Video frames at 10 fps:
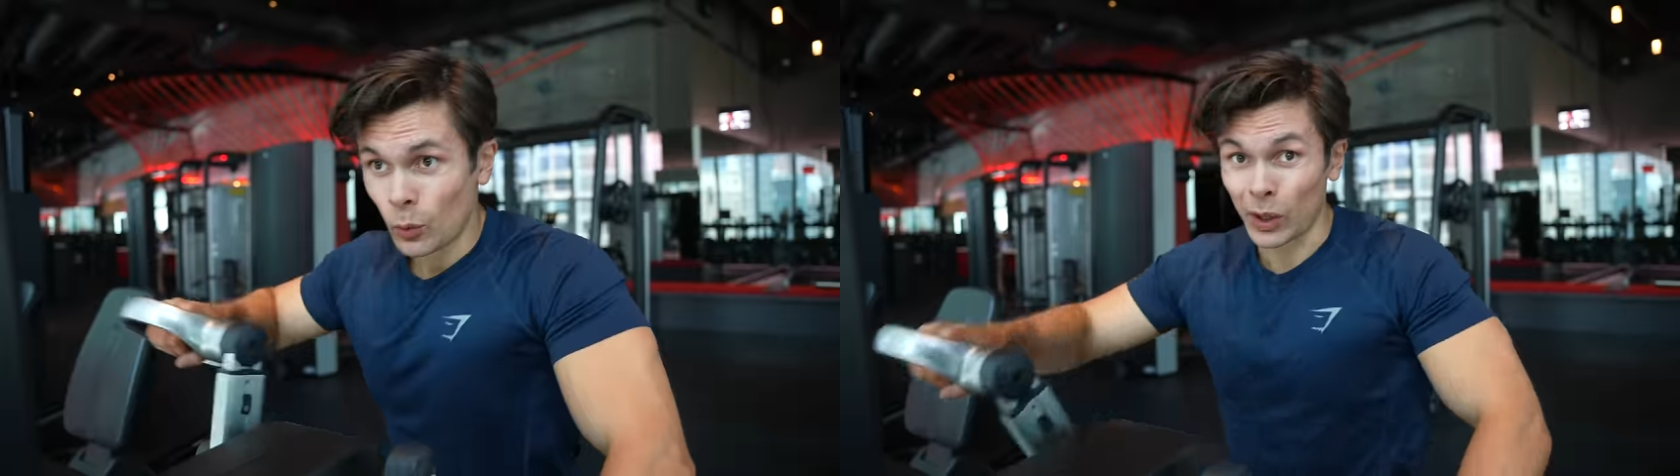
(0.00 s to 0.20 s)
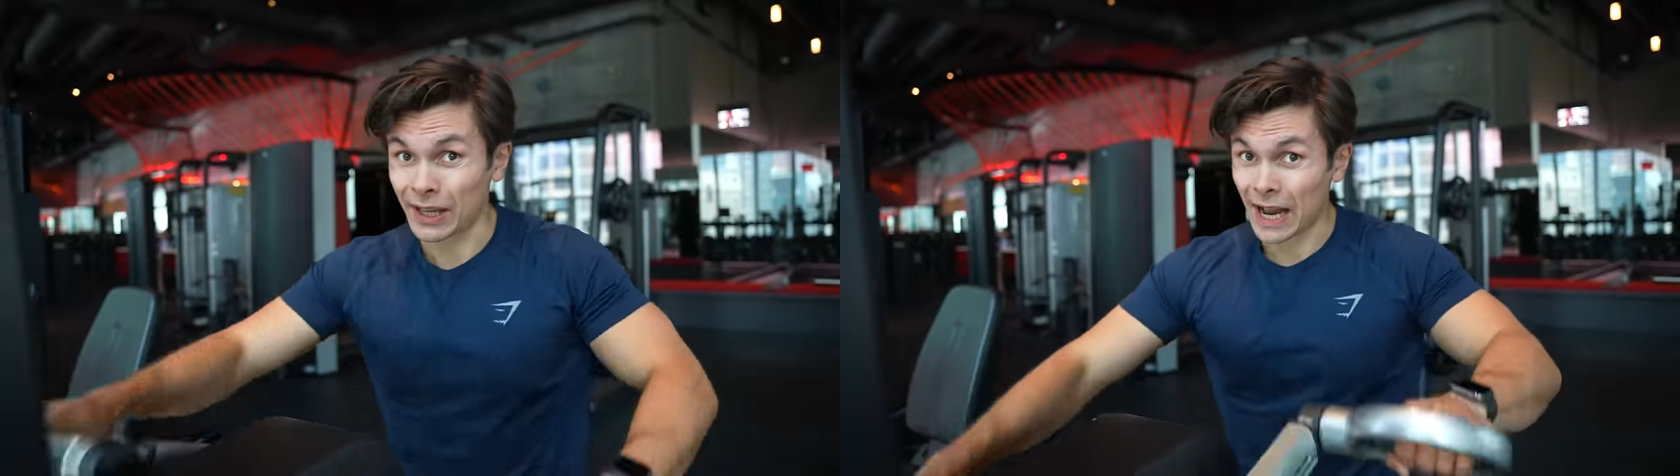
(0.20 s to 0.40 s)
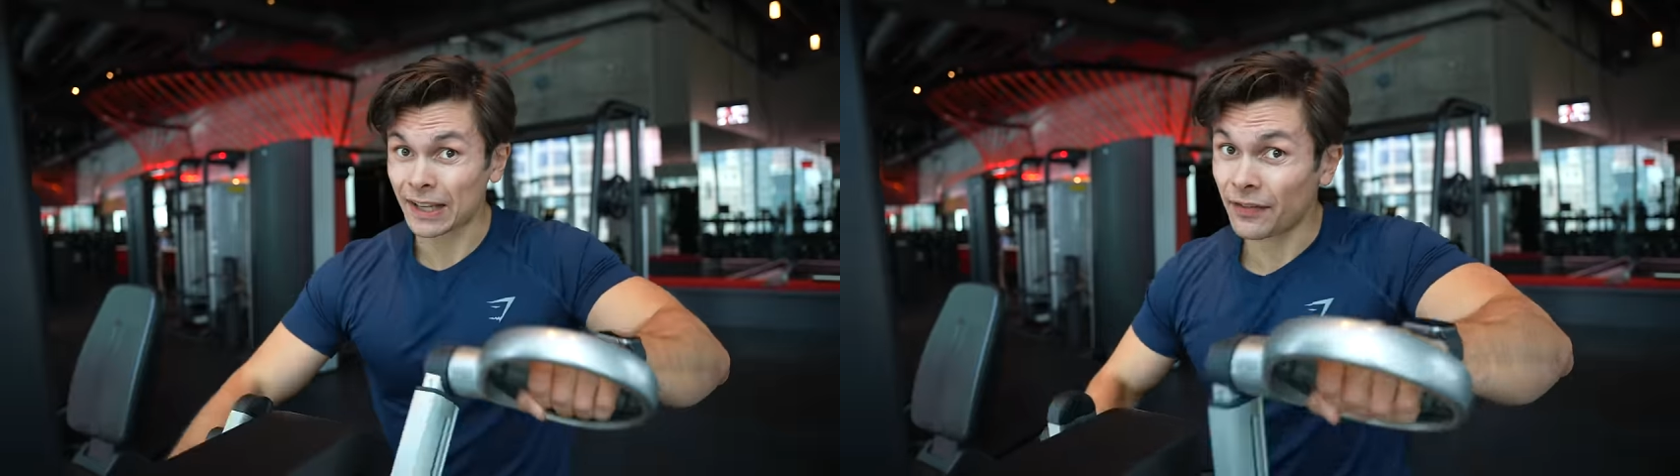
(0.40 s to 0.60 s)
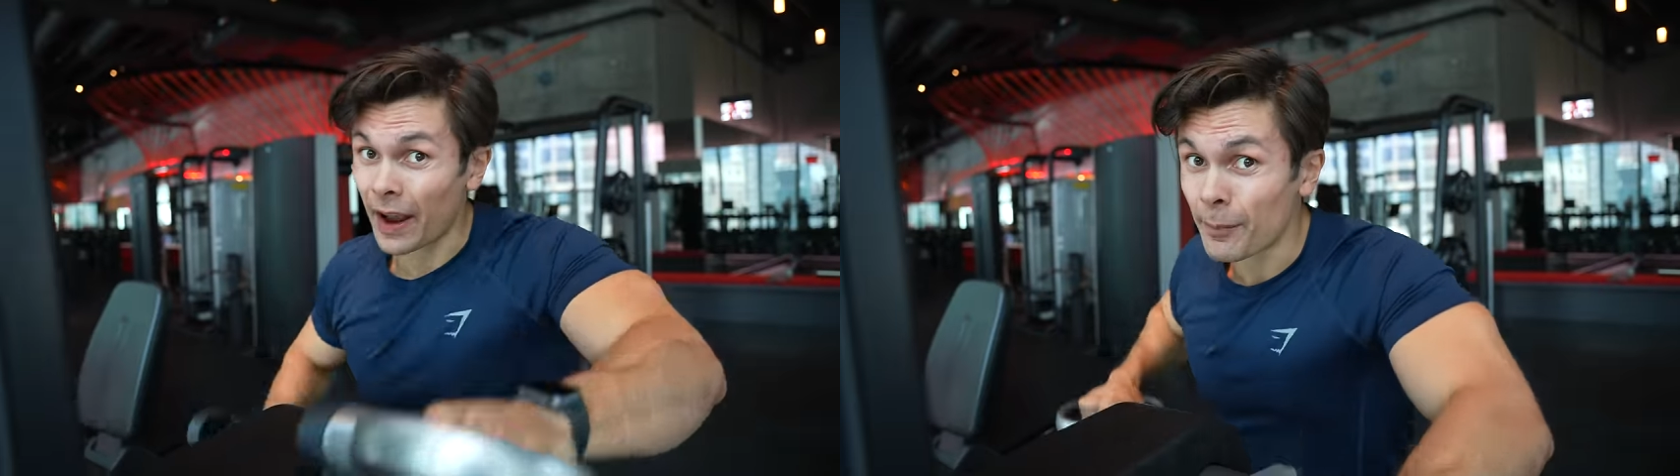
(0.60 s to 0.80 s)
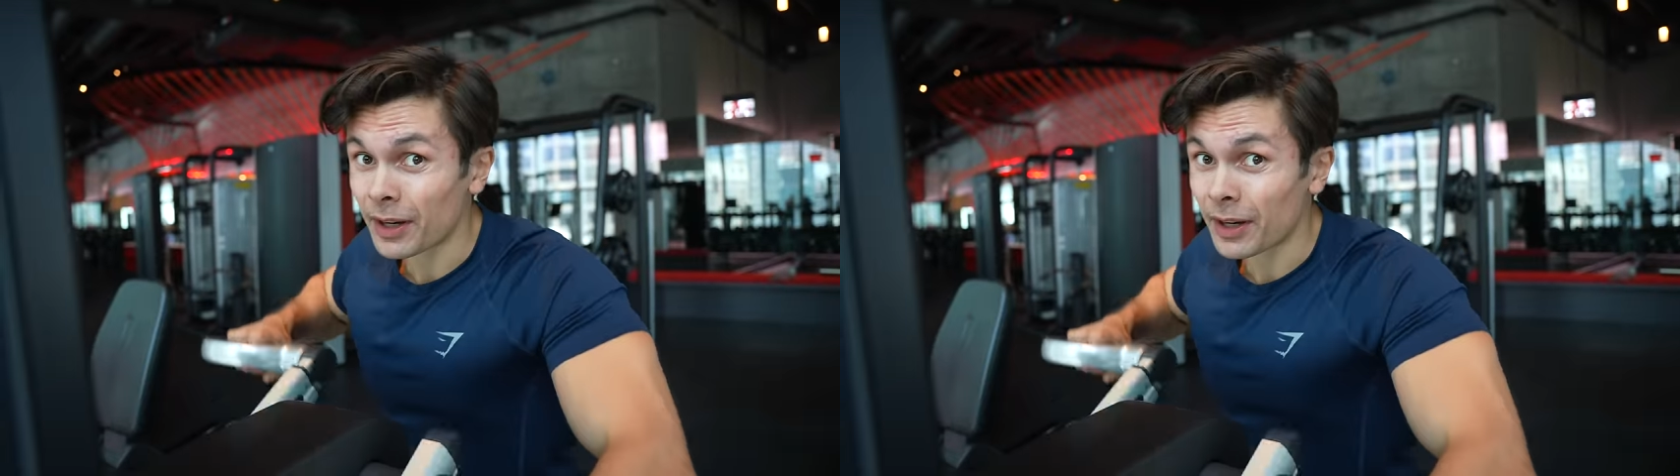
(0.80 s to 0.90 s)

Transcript: Will I last 5